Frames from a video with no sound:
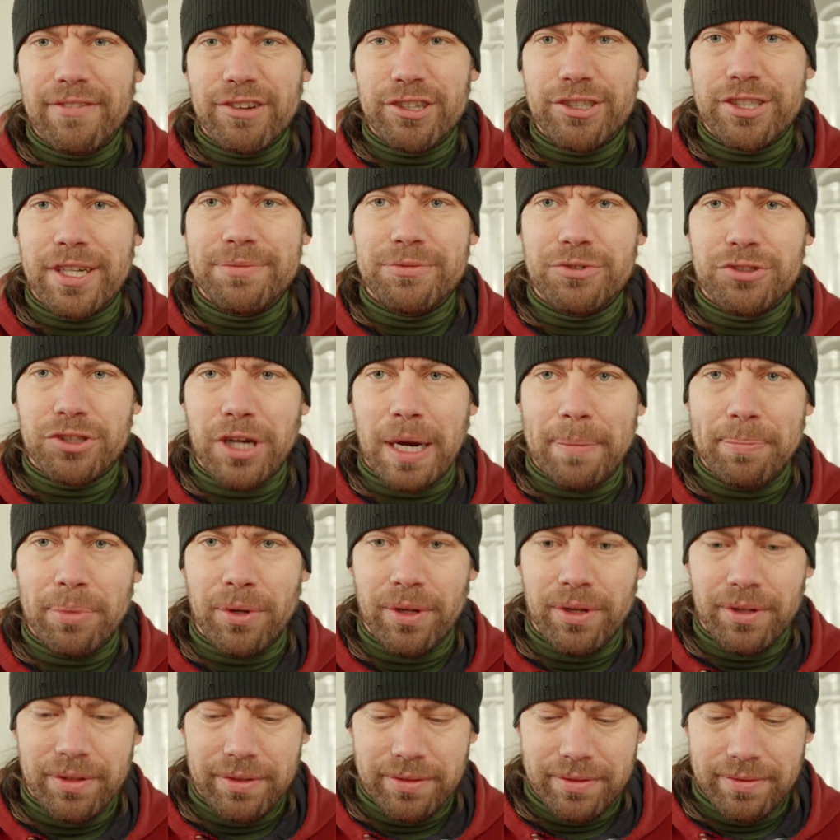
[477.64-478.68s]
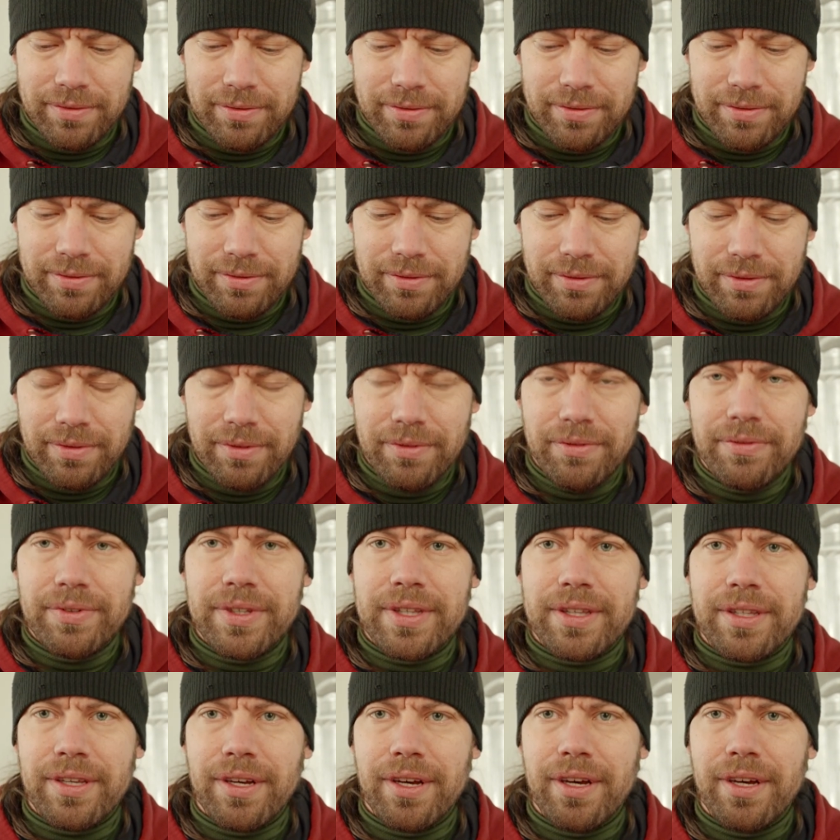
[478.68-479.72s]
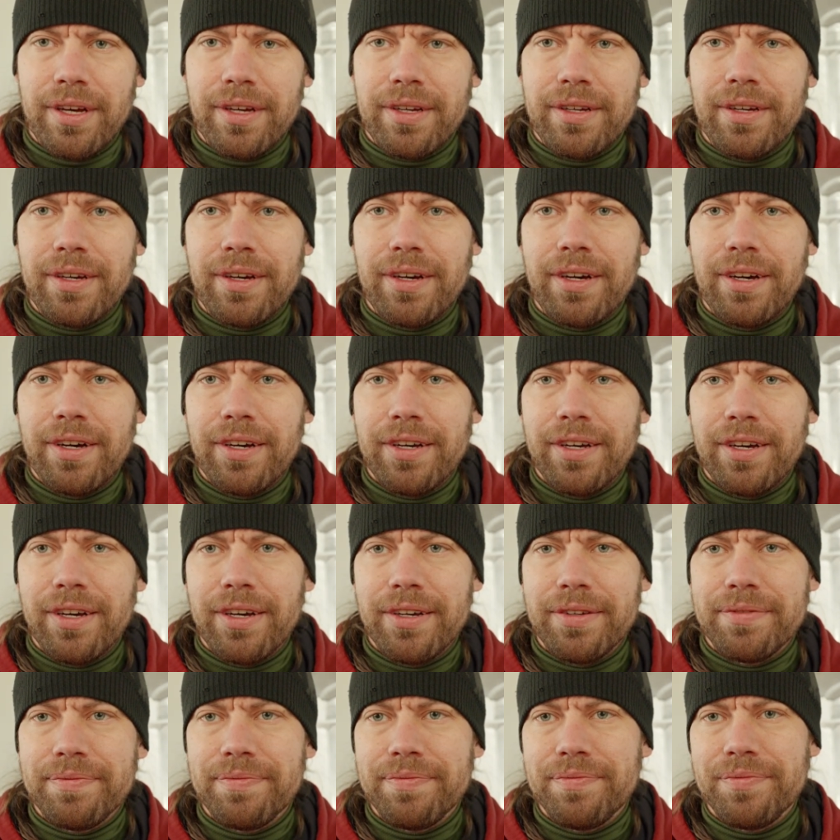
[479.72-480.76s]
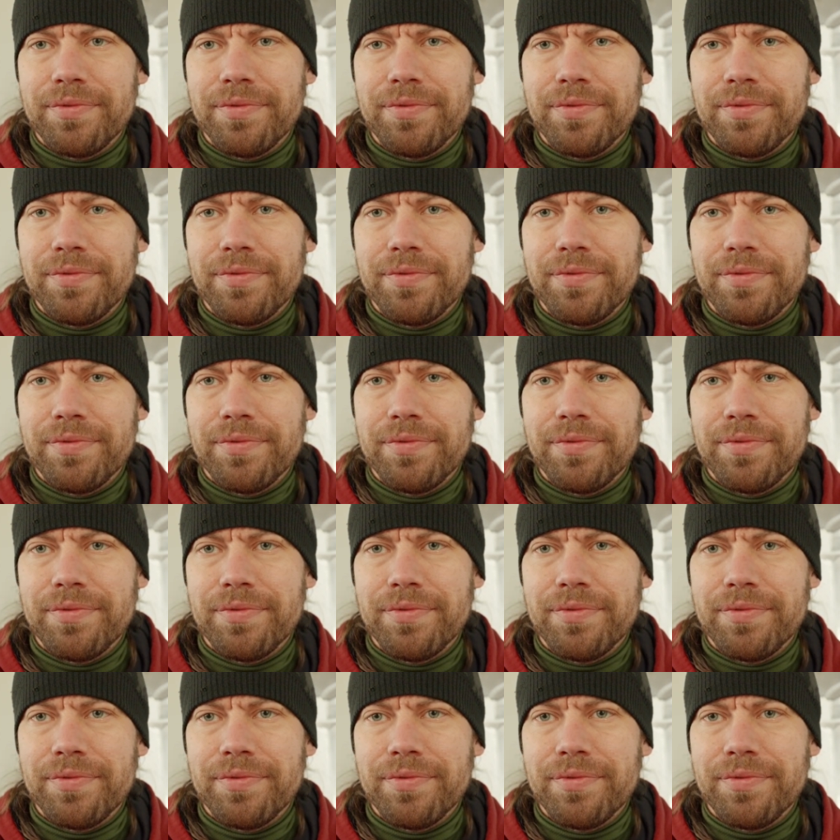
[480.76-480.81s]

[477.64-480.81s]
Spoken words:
some trouble with the